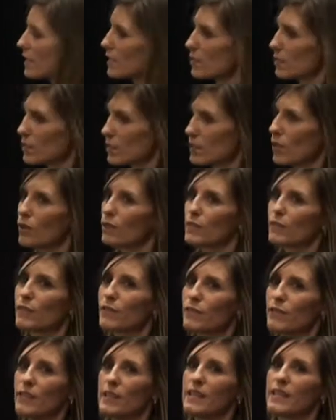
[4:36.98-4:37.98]
as a result of
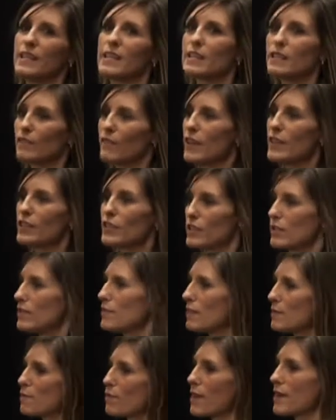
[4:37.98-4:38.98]

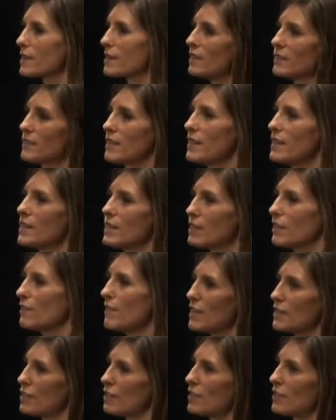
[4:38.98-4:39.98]
interventions in pregnancy and
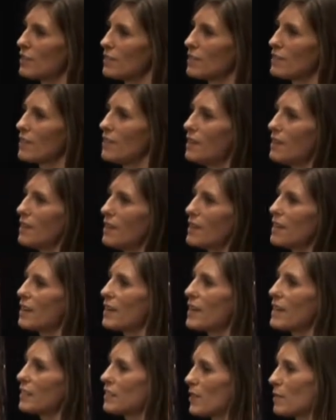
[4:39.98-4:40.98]
interventions, you
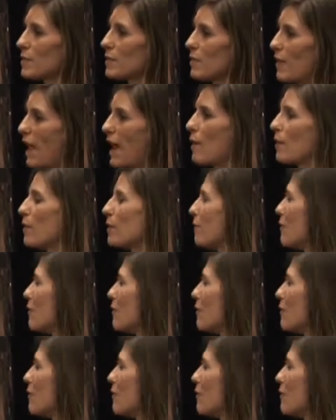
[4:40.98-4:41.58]
know, in terms of how we're